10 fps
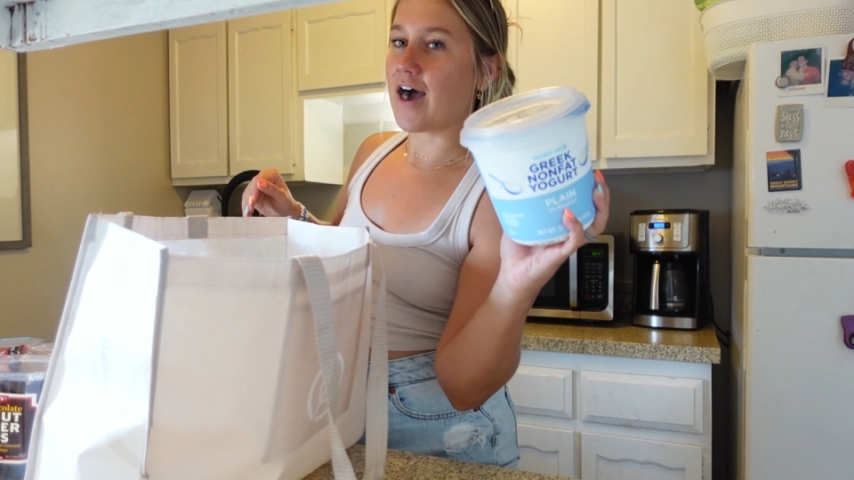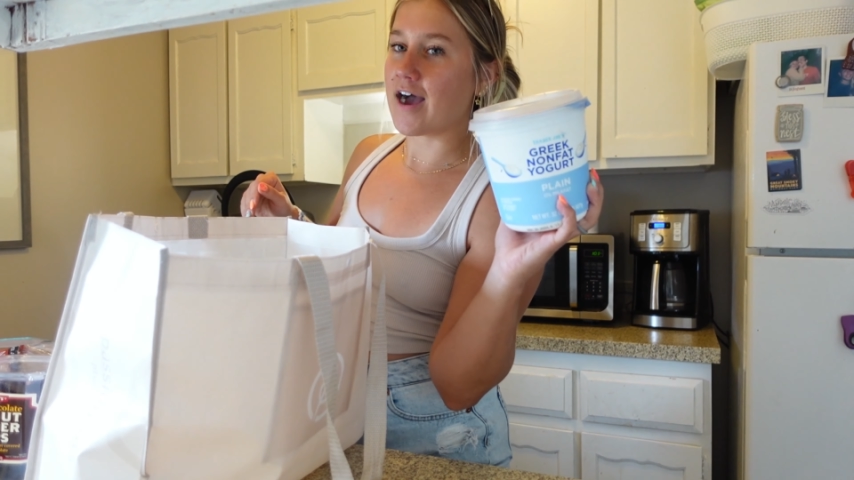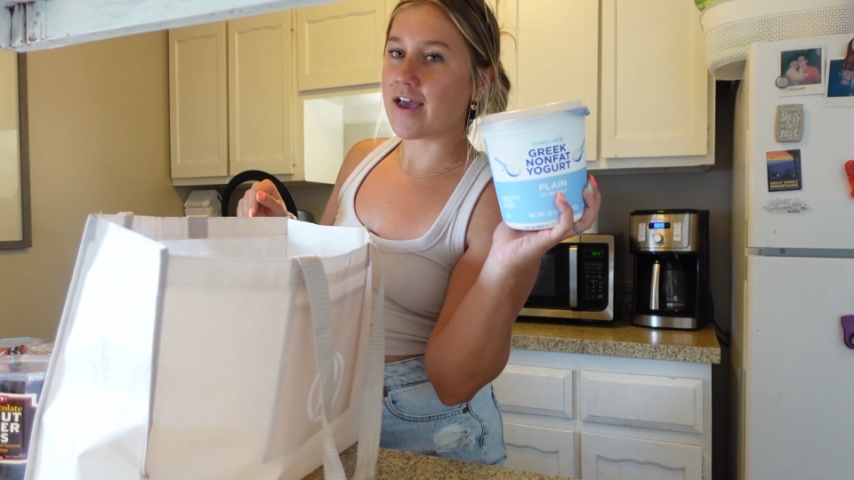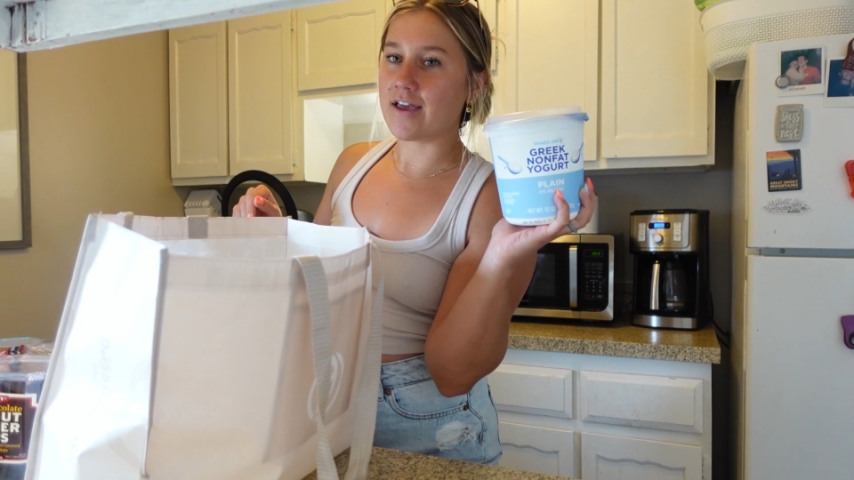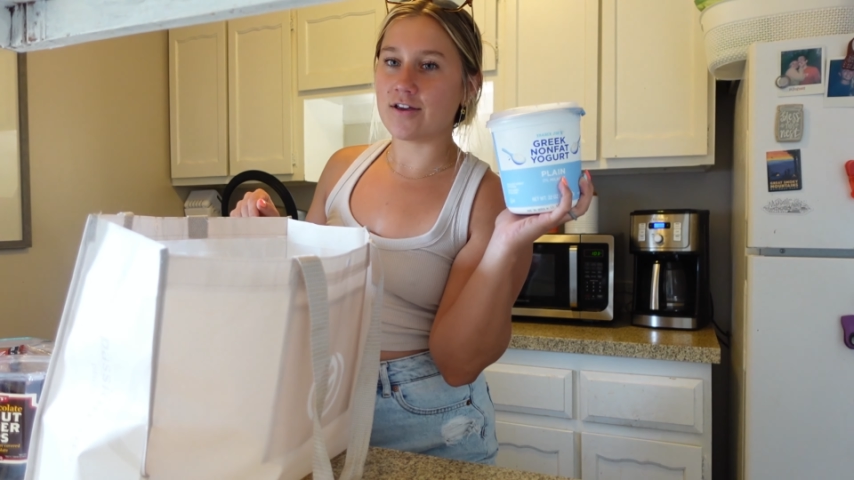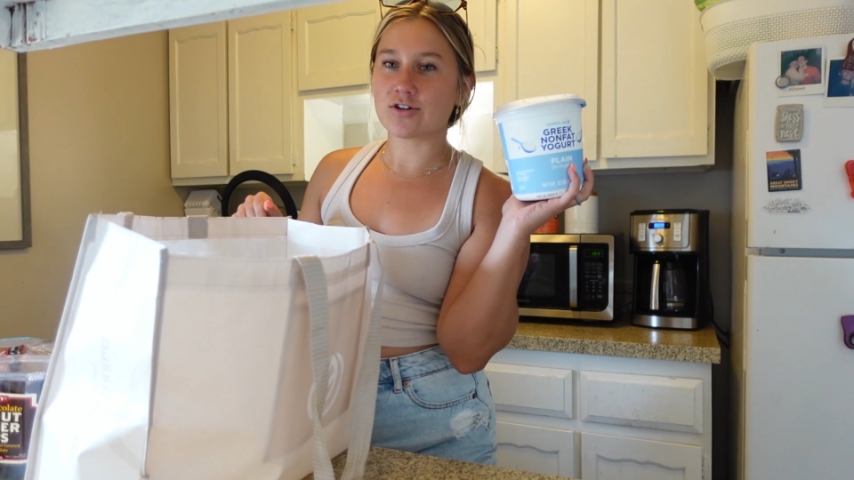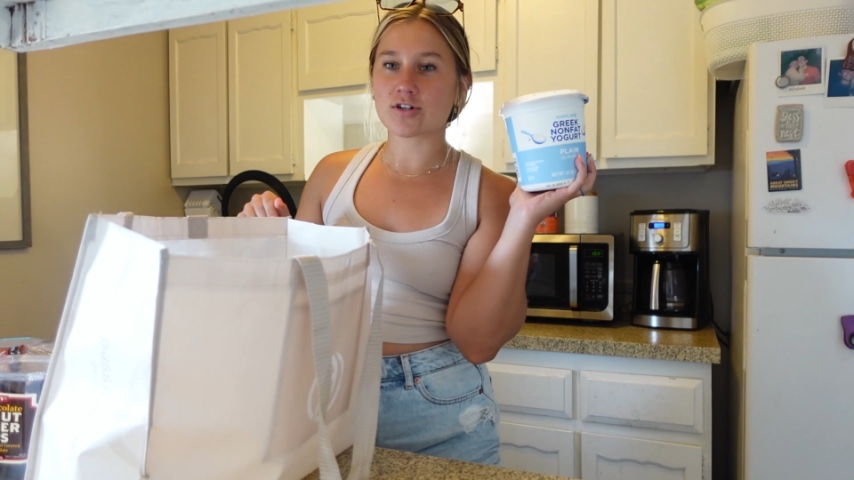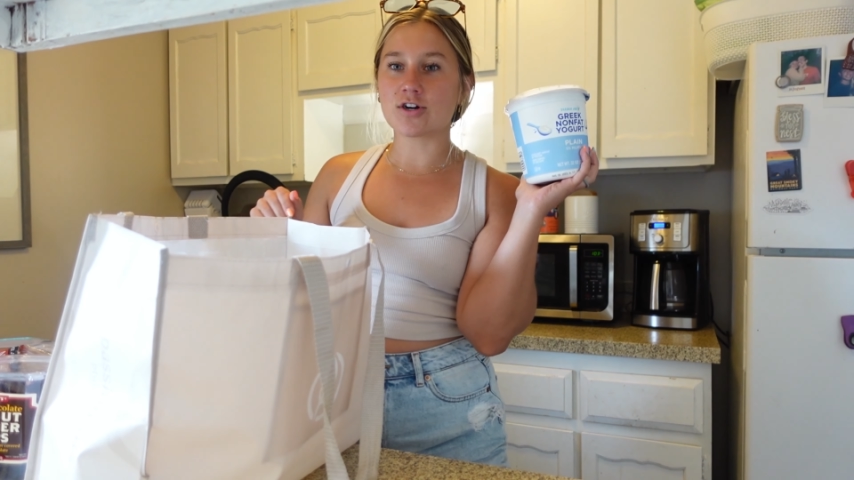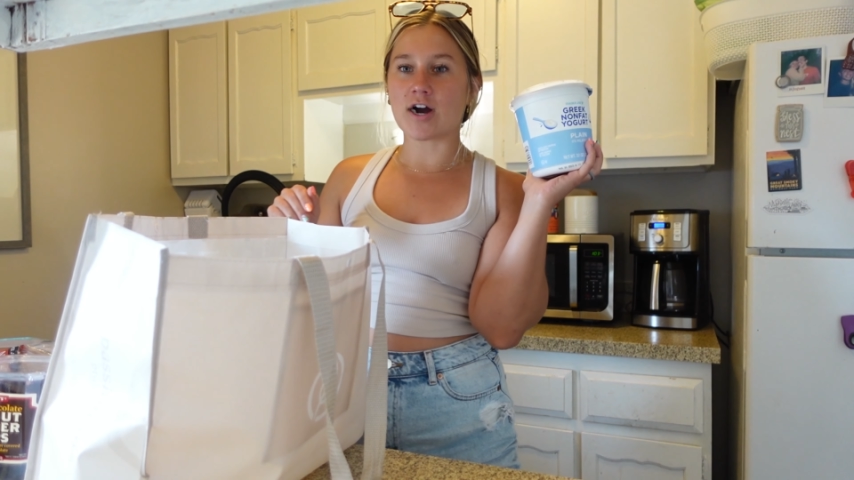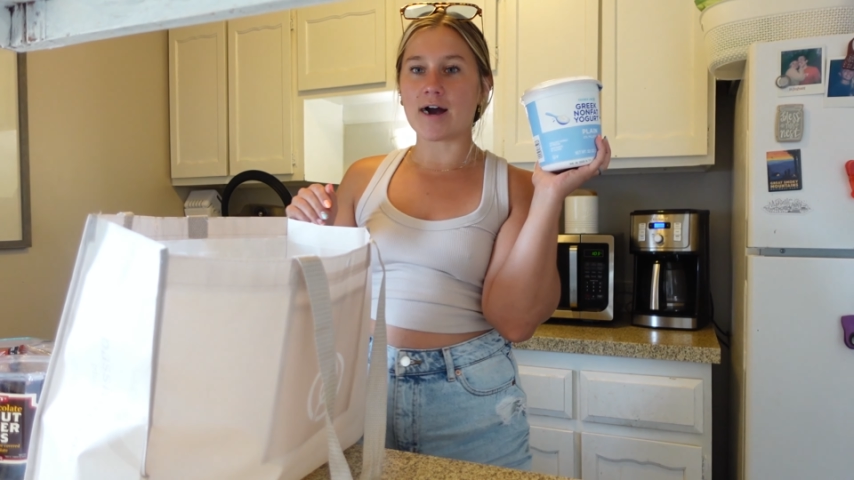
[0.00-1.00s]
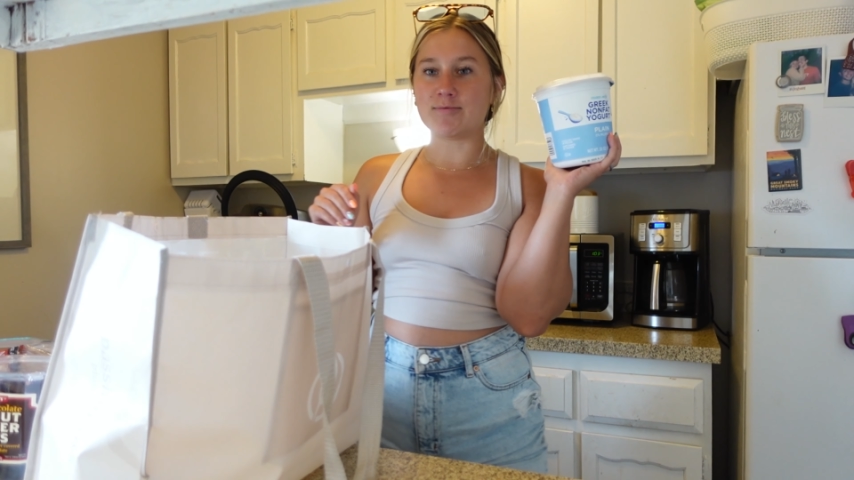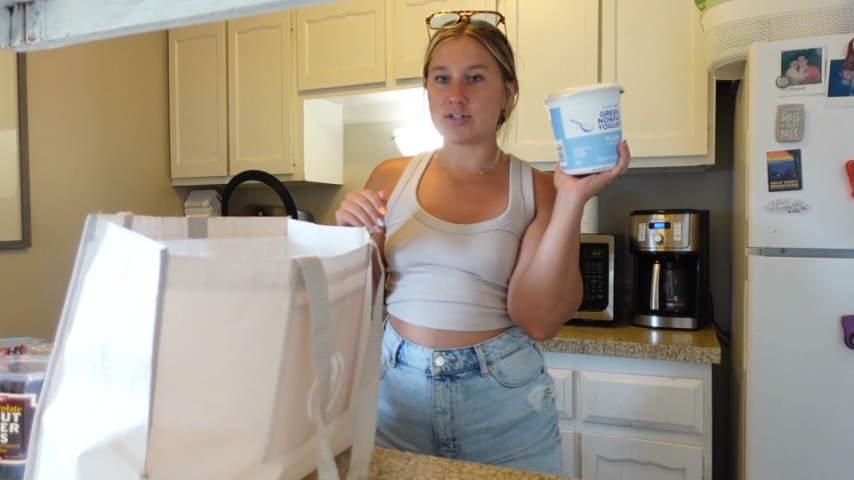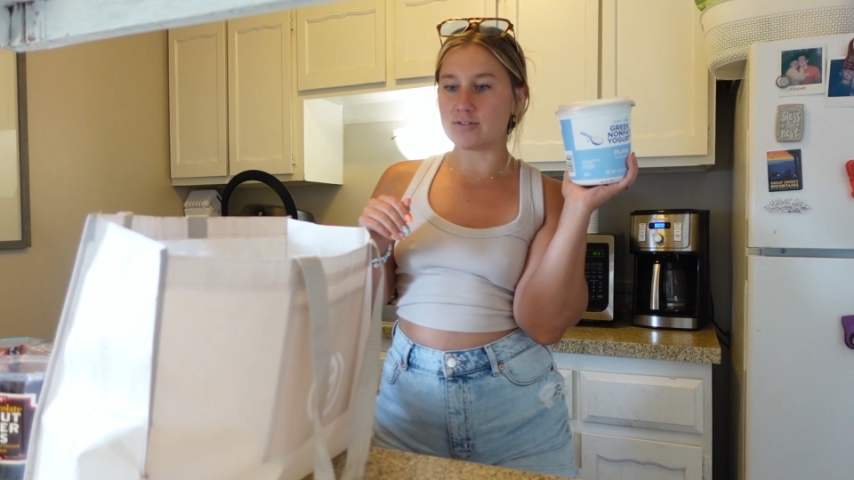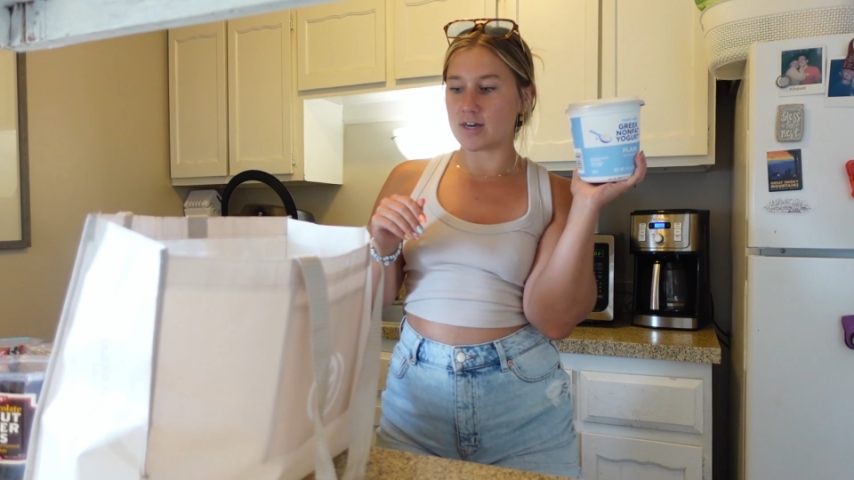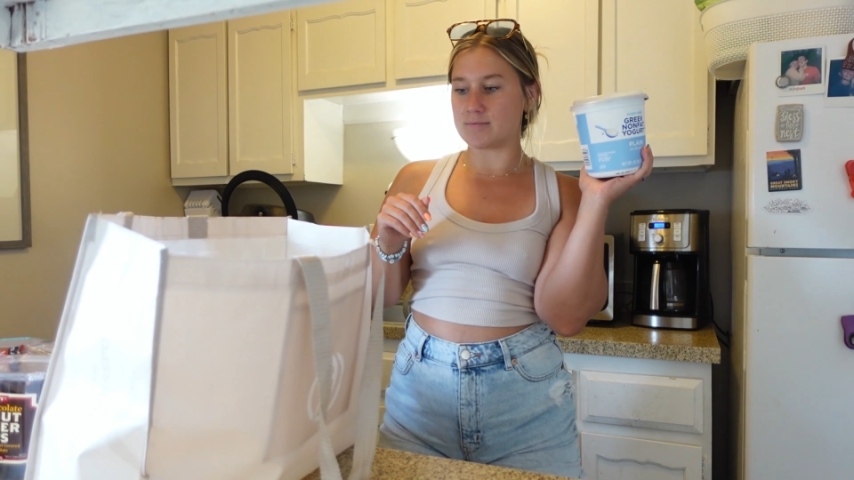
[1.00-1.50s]
I usually grab
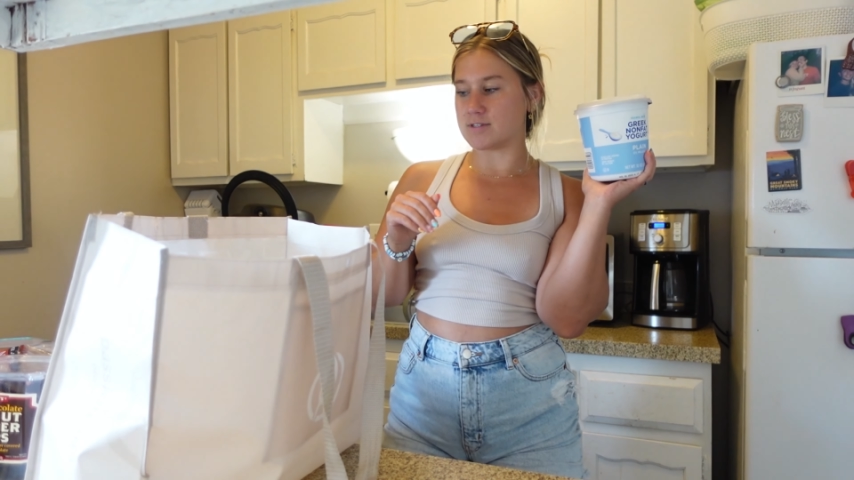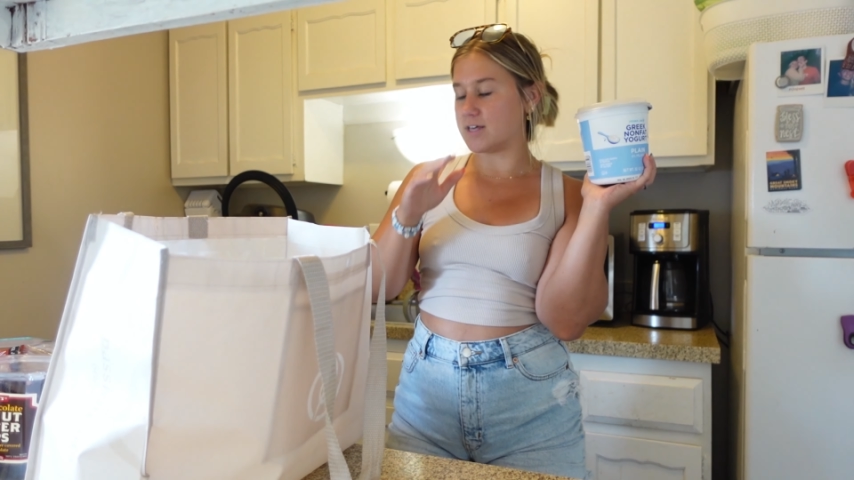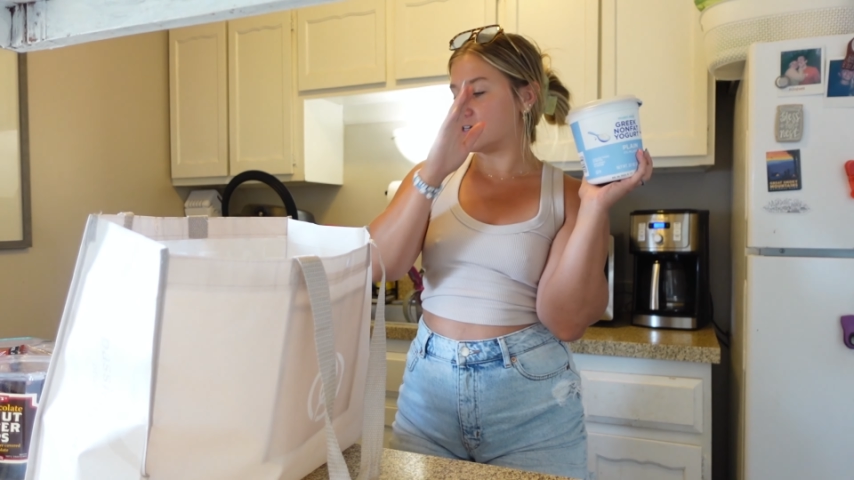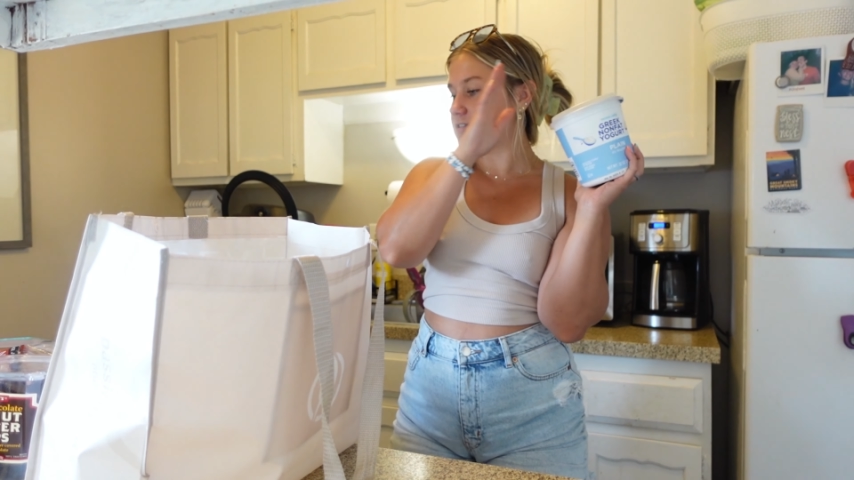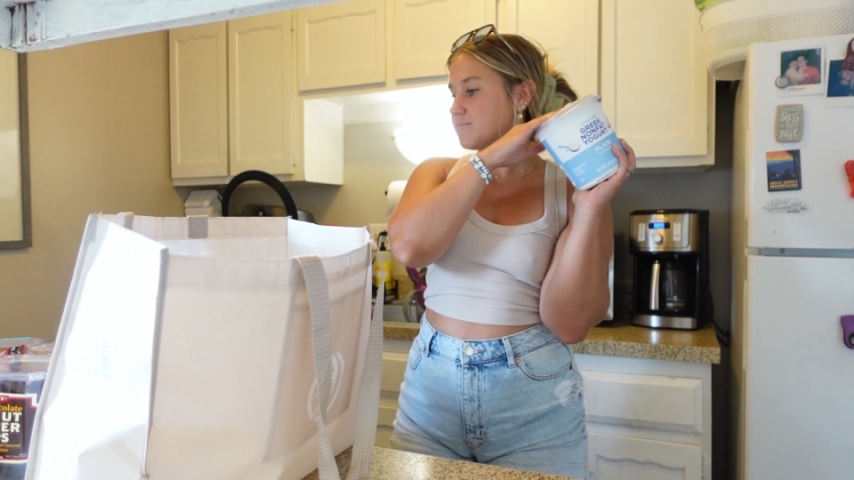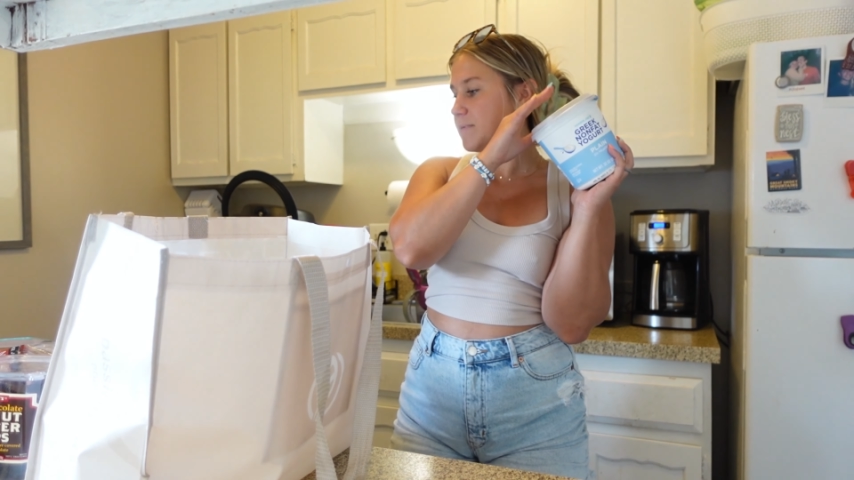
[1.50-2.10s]
2 tubs of this,